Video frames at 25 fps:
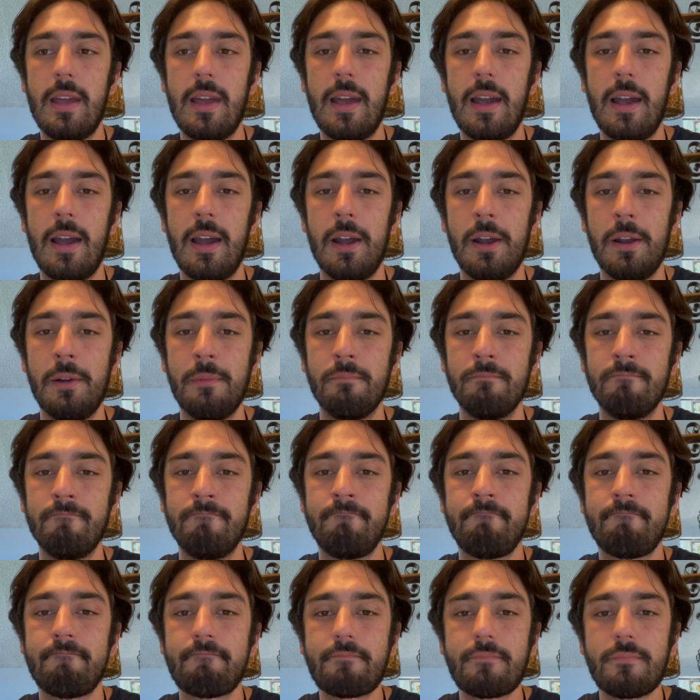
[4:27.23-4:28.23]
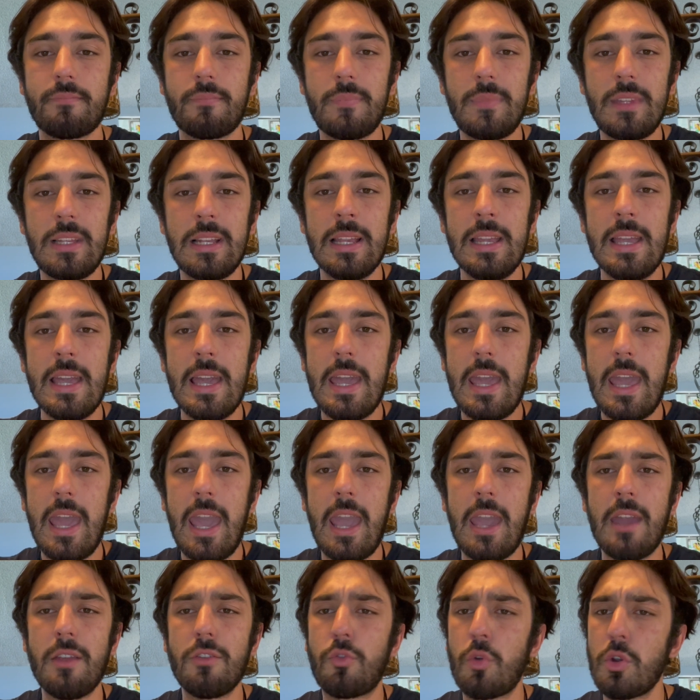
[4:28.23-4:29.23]

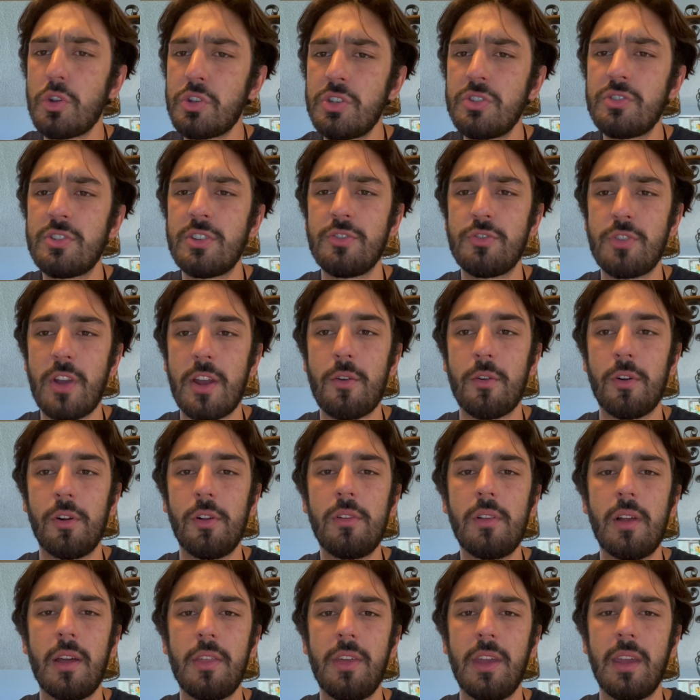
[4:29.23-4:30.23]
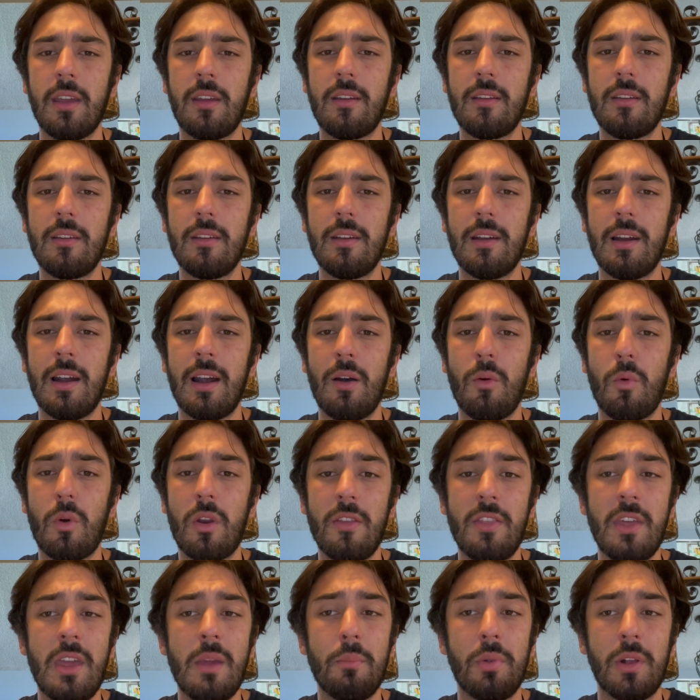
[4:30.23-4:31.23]
And Christians in general, I think one
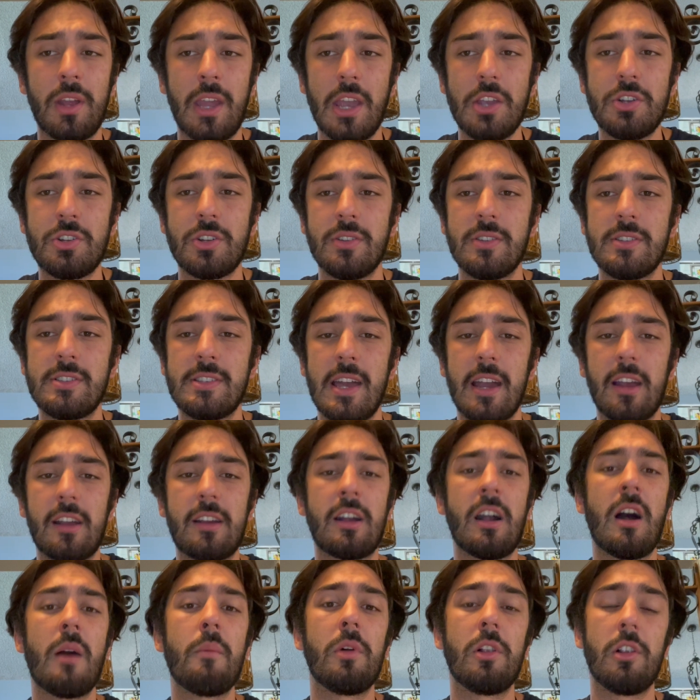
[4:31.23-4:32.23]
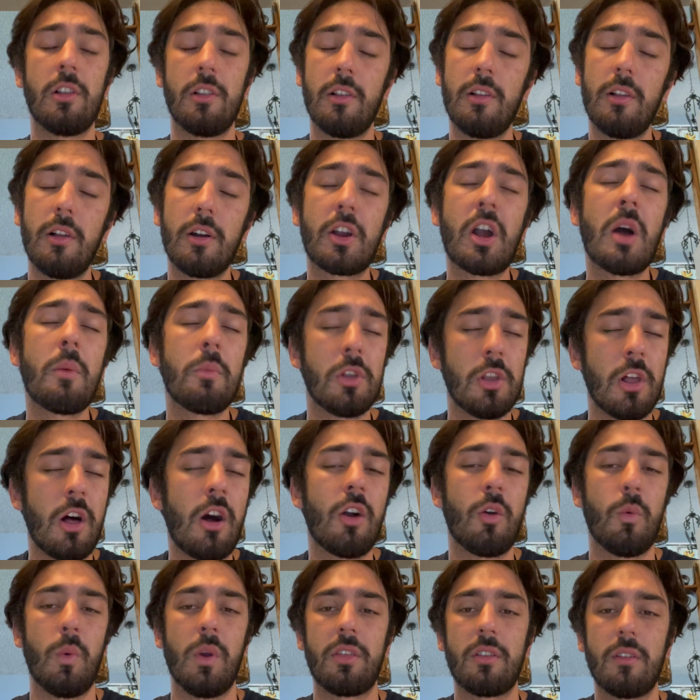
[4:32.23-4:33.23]
of the implications that come
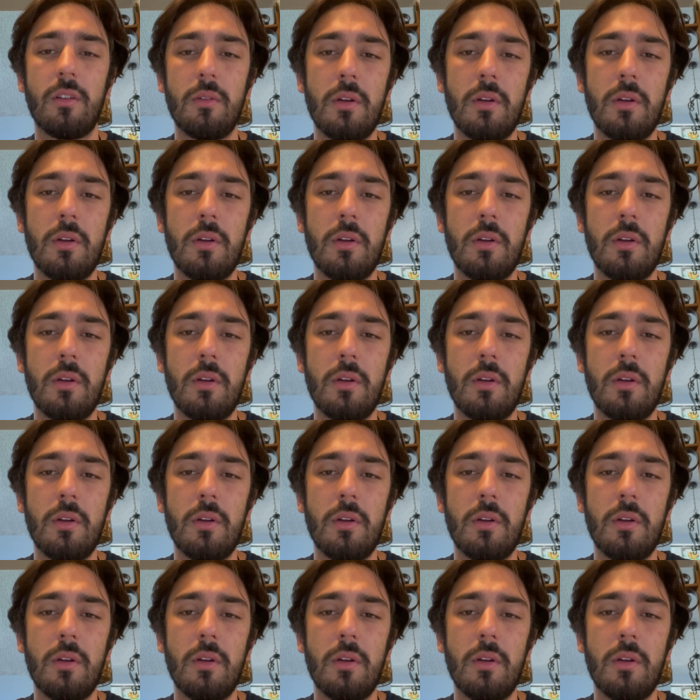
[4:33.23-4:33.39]
along with